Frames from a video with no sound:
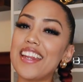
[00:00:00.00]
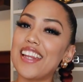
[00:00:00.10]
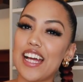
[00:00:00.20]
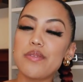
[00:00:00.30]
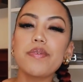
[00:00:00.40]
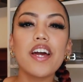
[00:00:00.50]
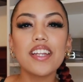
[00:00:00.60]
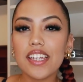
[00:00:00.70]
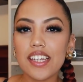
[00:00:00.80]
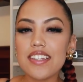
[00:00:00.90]
and last but
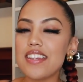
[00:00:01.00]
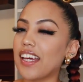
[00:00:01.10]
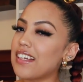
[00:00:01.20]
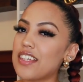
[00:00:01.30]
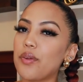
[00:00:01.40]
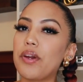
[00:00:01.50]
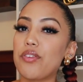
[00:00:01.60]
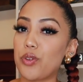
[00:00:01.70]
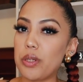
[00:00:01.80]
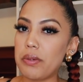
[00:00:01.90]
not least, like I said, we
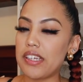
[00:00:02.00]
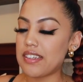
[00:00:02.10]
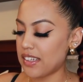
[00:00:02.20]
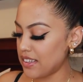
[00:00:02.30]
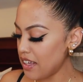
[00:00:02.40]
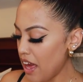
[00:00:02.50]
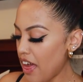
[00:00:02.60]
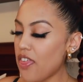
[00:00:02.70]
have three pieces.